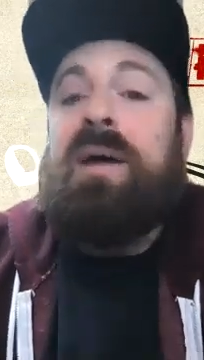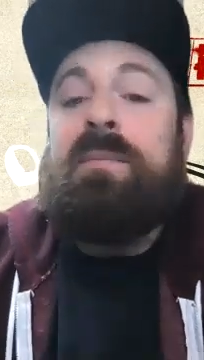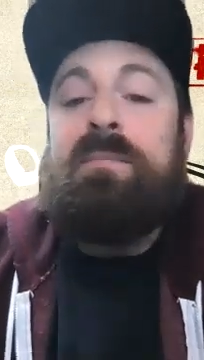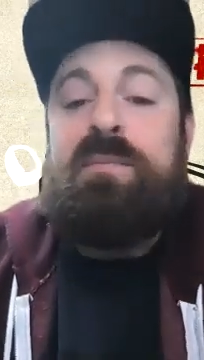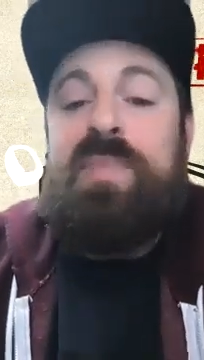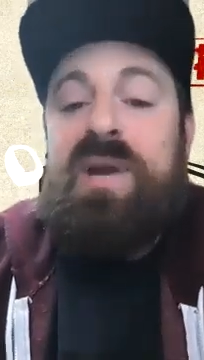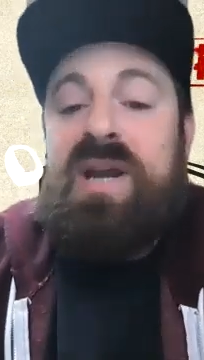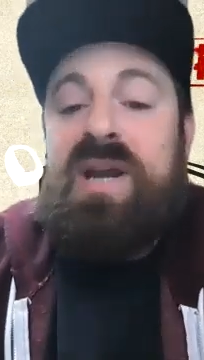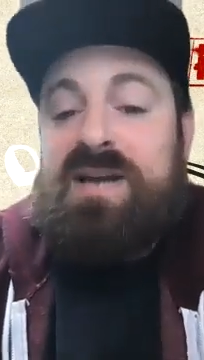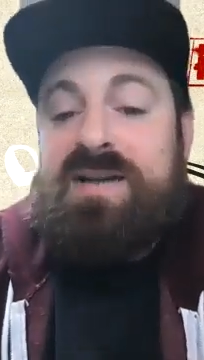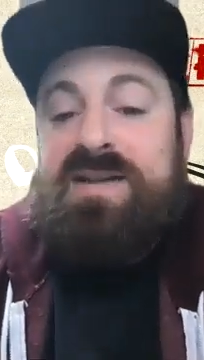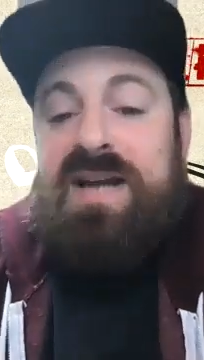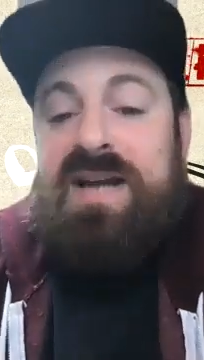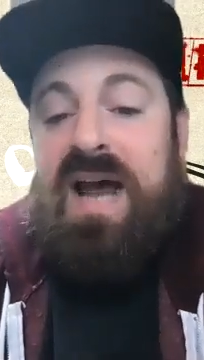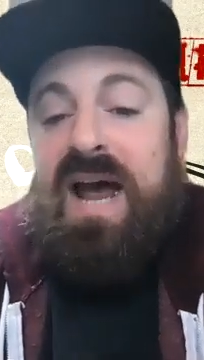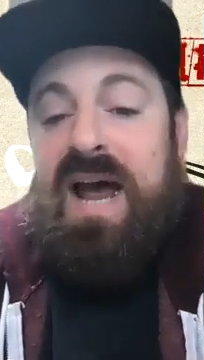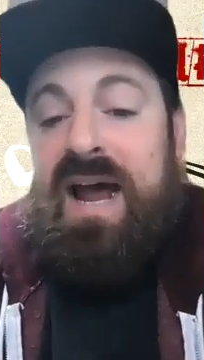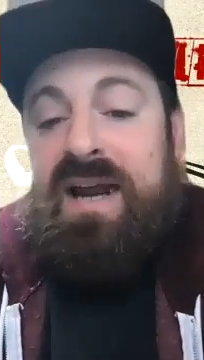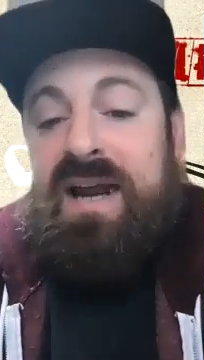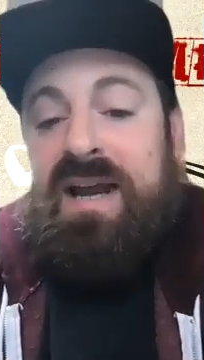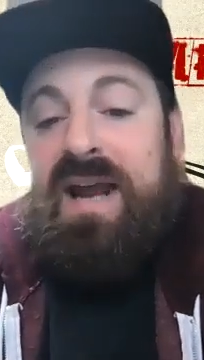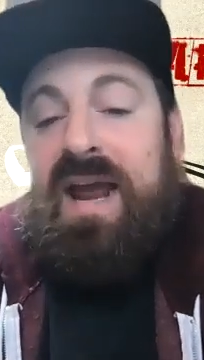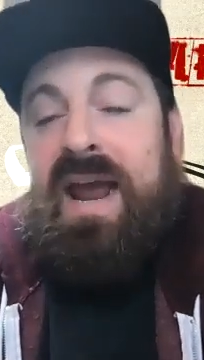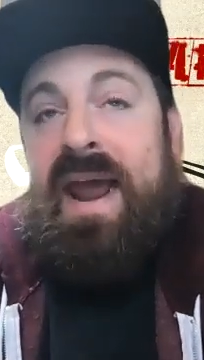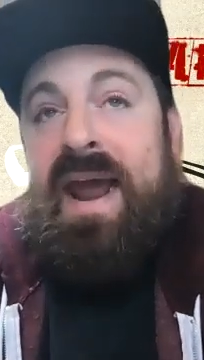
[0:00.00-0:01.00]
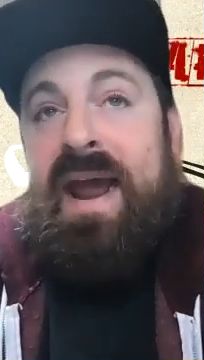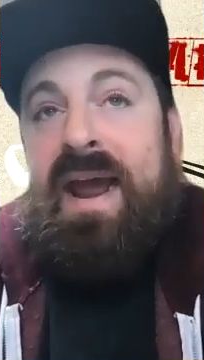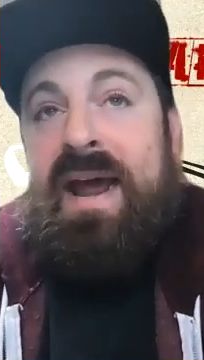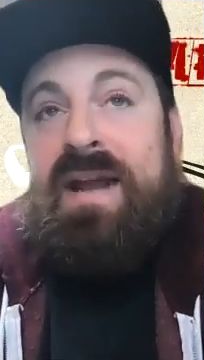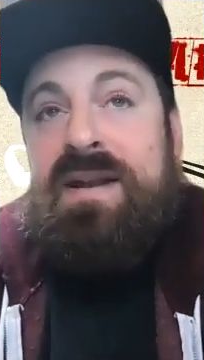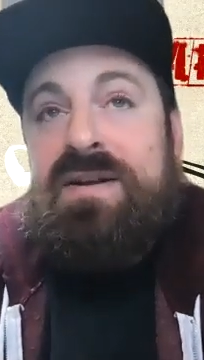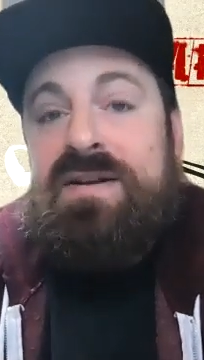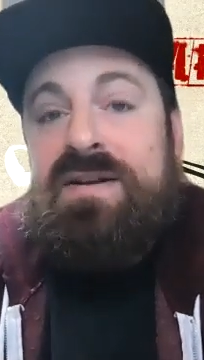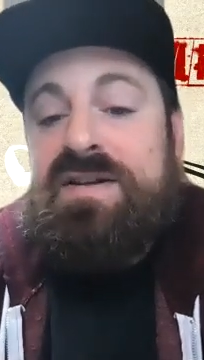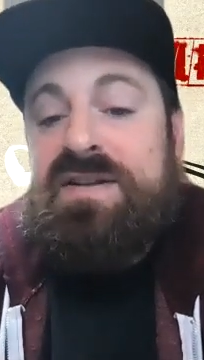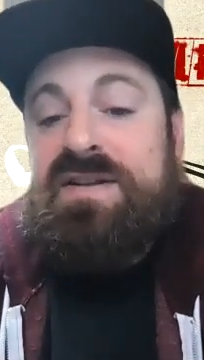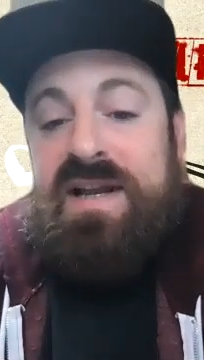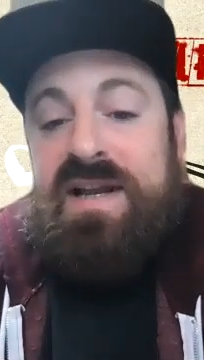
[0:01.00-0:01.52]
big tech
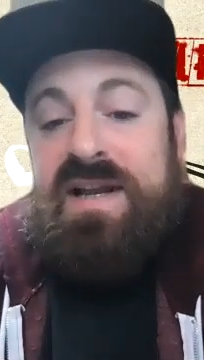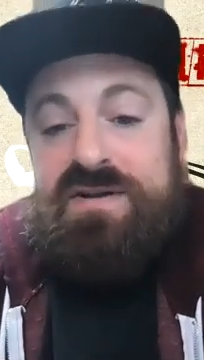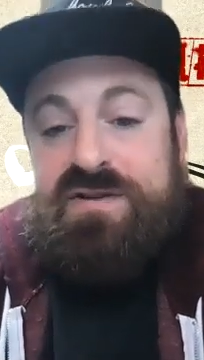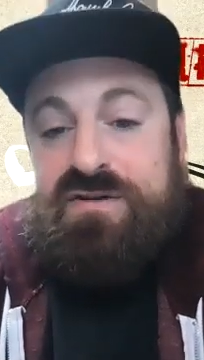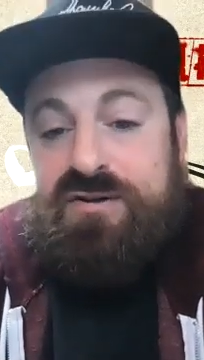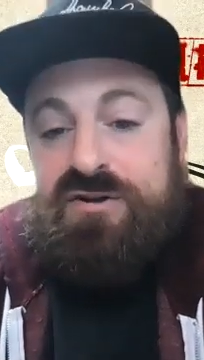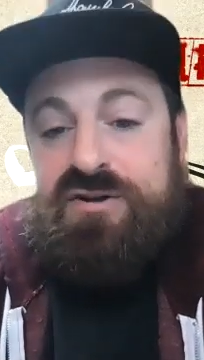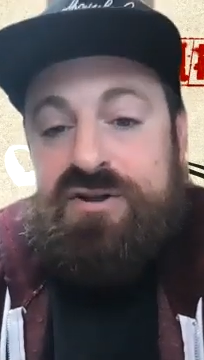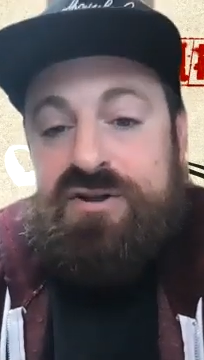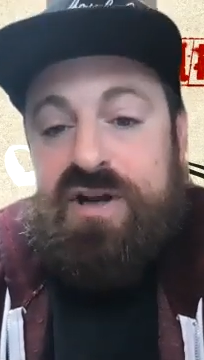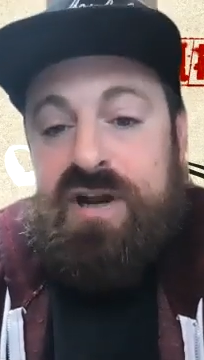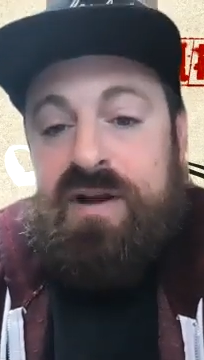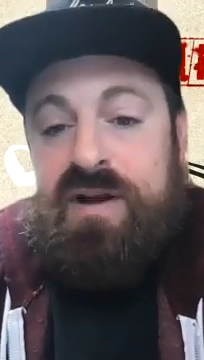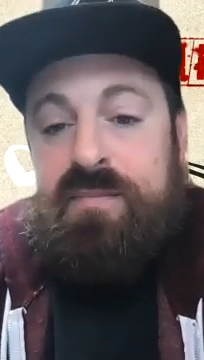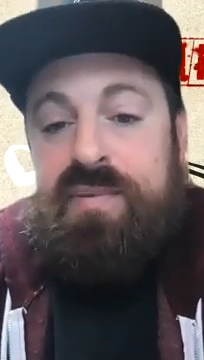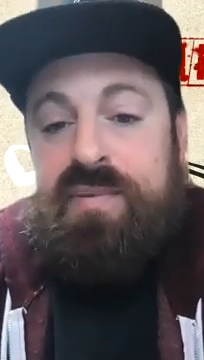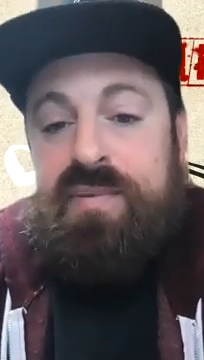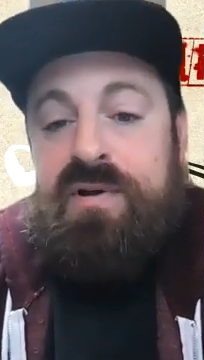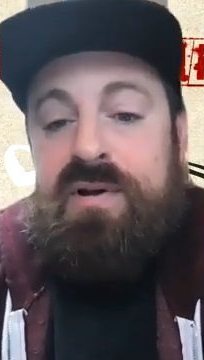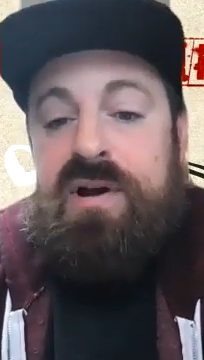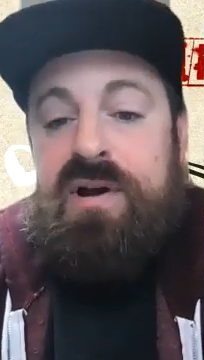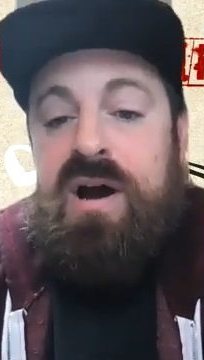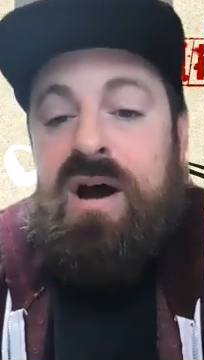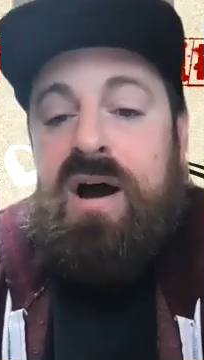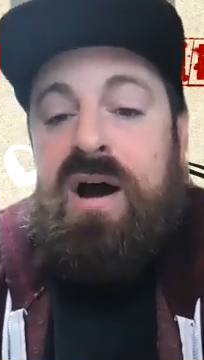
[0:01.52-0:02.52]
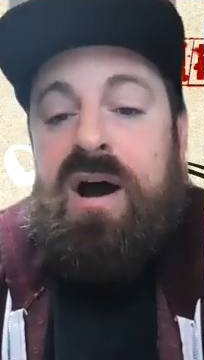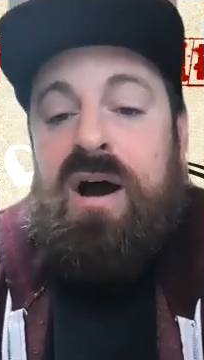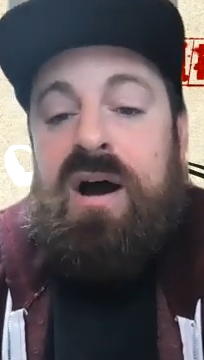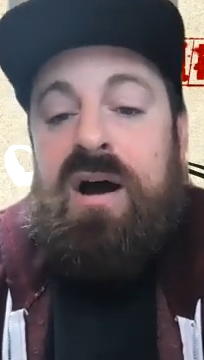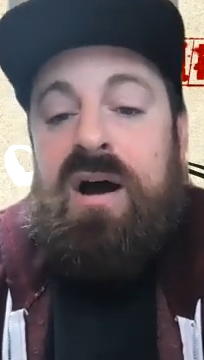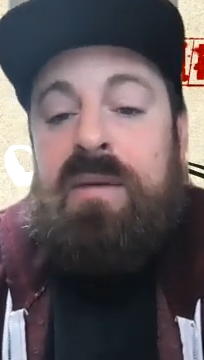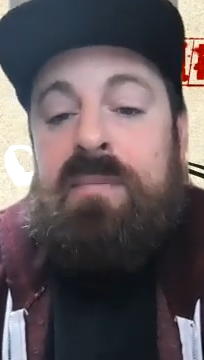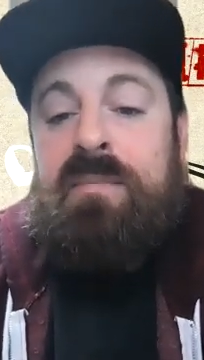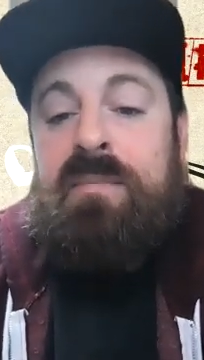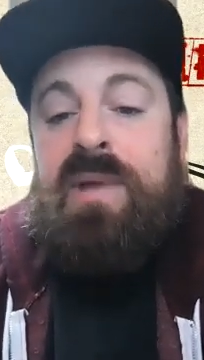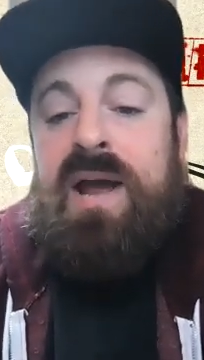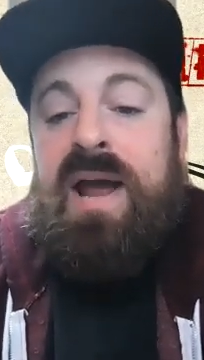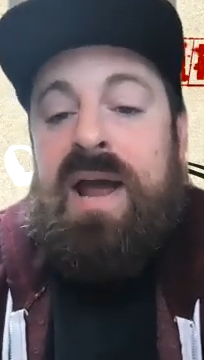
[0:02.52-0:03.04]
and censorship,
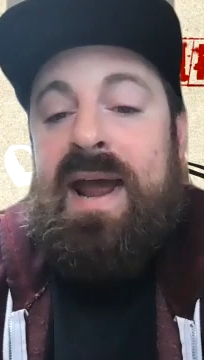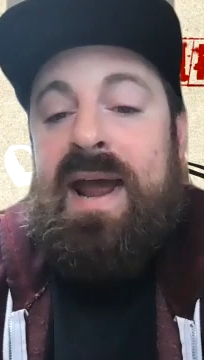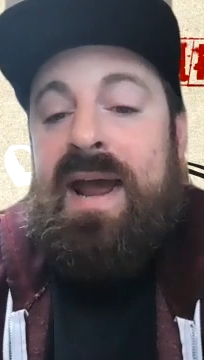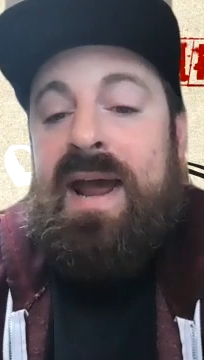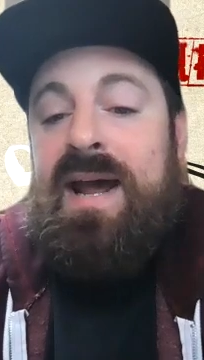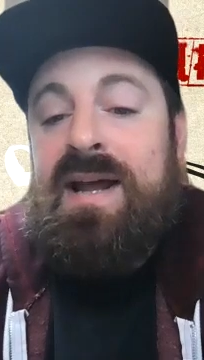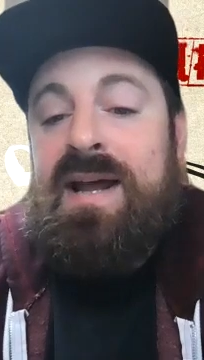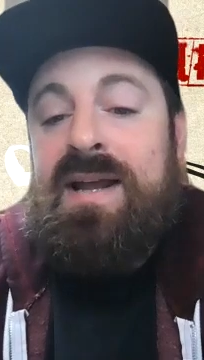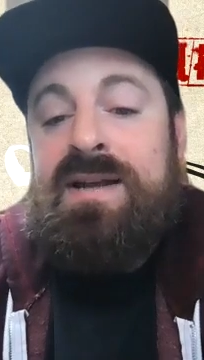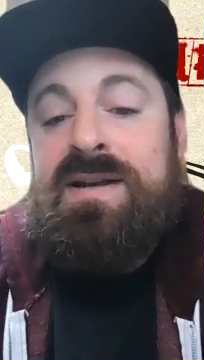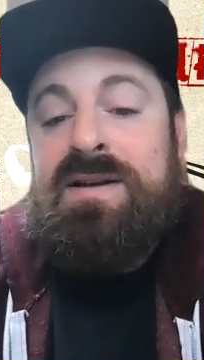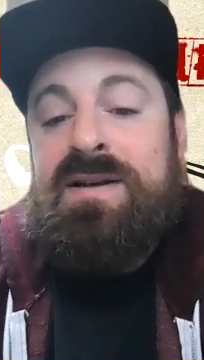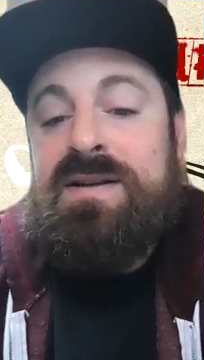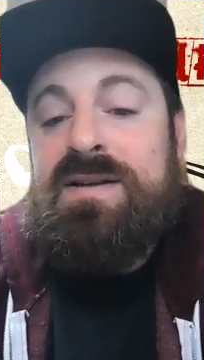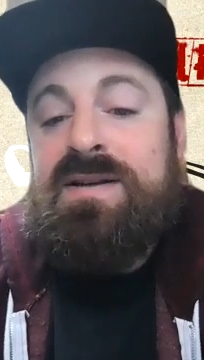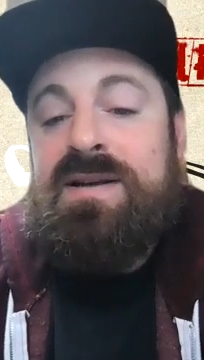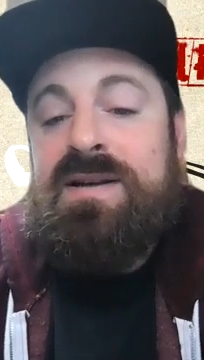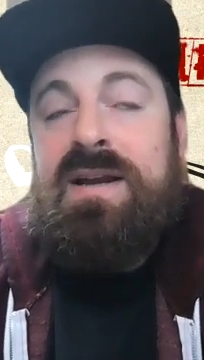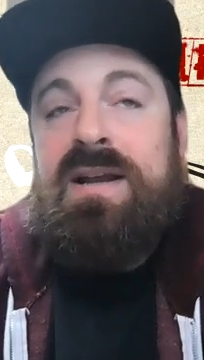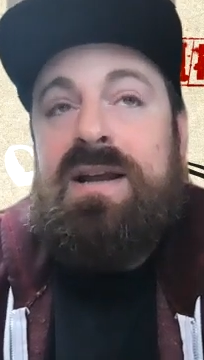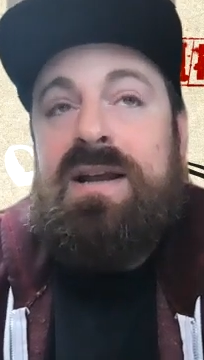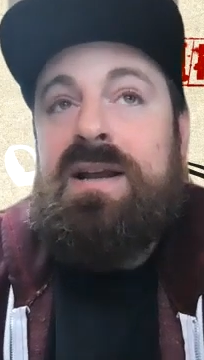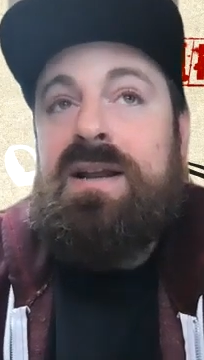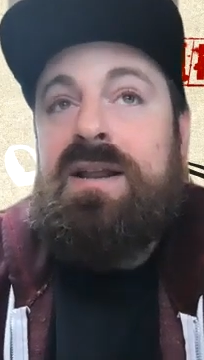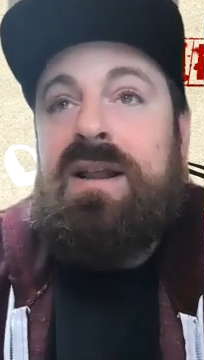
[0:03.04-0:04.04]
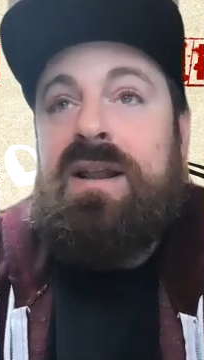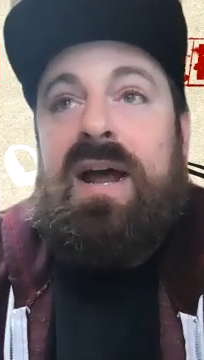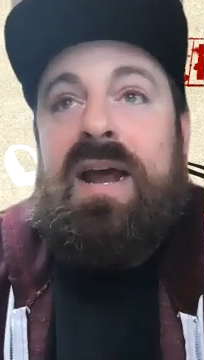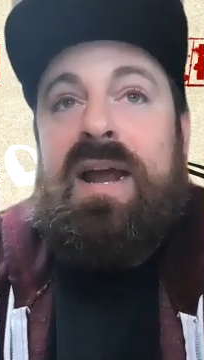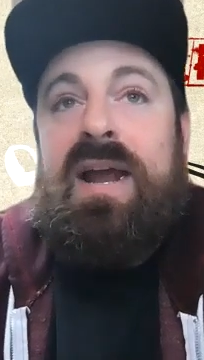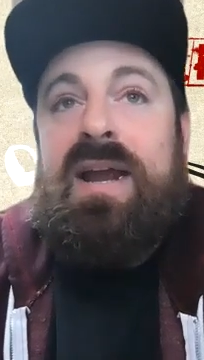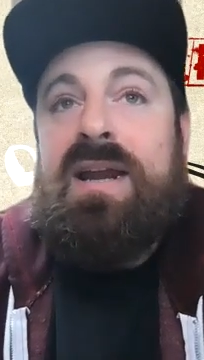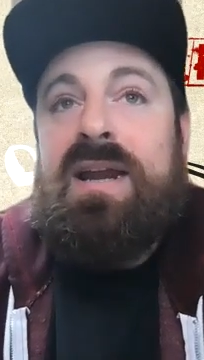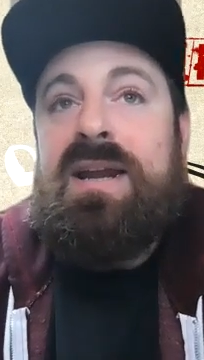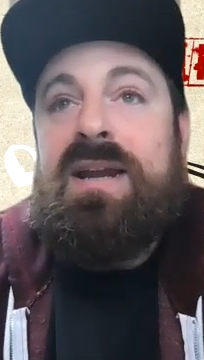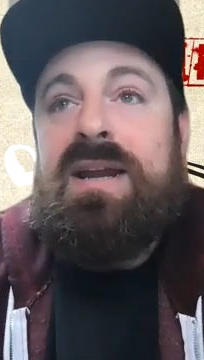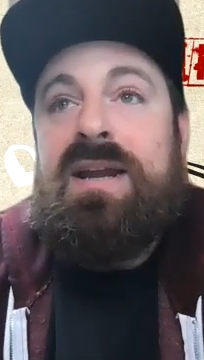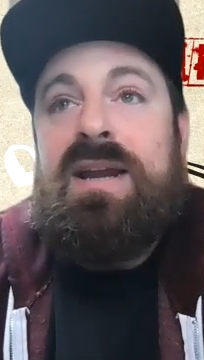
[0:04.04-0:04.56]
and
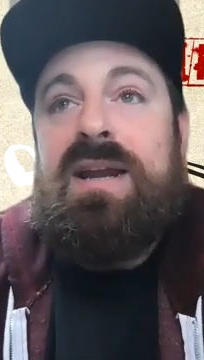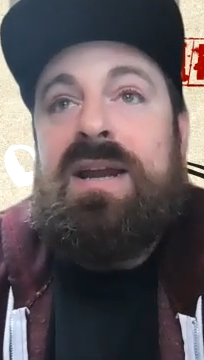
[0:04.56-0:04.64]
like